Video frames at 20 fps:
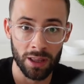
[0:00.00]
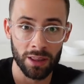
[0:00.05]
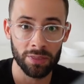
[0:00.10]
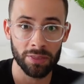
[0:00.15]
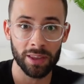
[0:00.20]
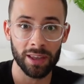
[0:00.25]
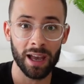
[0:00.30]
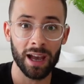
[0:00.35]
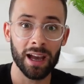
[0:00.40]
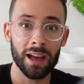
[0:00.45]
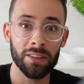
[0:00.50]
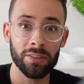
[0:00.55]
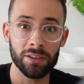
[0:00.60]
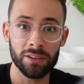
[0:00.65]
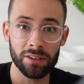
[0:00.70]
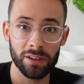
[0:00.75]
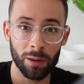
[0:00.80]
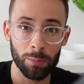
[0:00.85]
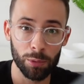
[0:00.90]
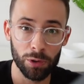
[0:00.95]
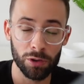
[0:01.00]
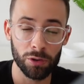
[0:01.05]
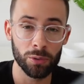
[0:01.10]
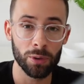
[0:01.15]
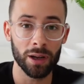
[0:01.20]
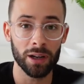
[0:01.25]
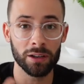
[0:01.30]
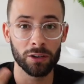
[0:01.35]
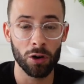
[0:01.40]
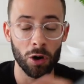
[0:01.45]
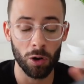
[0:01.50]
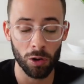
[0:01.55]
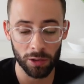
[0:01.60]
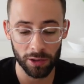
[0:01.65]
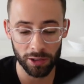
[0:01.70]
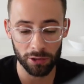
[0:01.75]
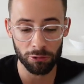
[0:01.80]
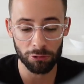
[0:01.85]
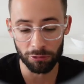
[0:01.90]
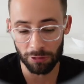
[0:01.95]
they add the W and call
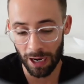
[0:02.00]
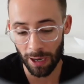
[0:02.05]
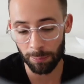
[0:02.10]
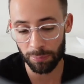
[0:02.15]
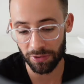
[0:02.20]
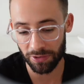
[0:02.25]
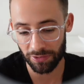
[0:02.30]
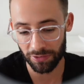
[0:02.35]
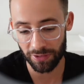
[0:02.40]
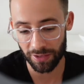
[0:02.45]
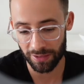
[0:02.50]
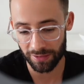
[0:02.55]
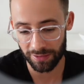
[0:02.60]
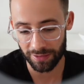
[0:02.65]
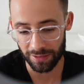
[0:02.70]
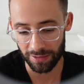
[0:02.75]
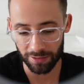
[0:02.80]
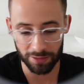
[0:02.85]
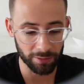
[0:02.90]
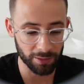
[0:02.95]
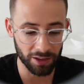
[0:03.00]
it wrapped staked ETH.